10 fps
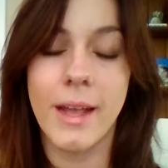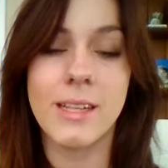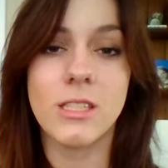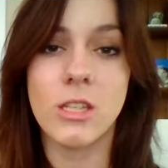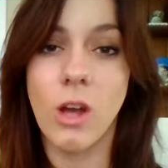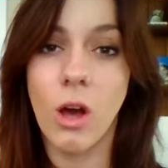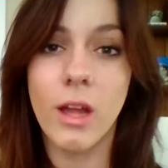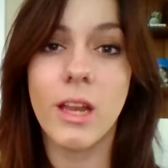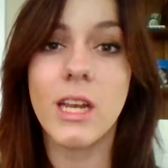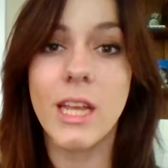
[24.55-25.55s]
It's
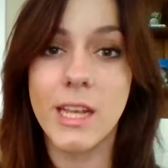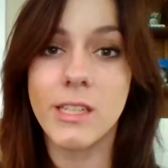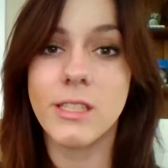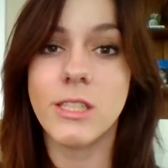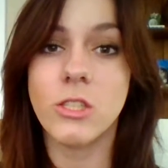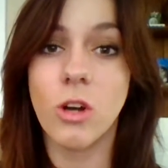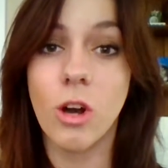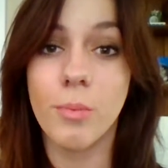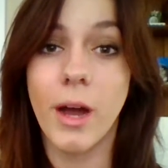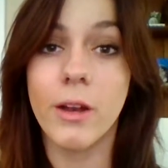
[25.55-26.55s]
not an easy
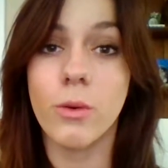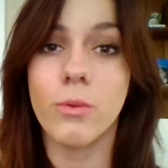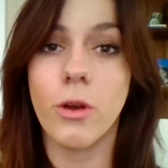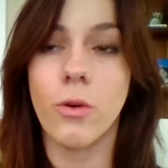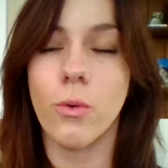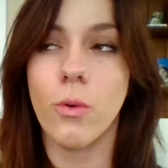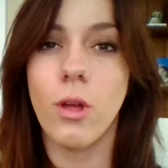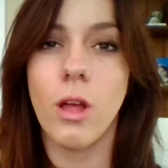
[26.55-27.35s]
job. I don't know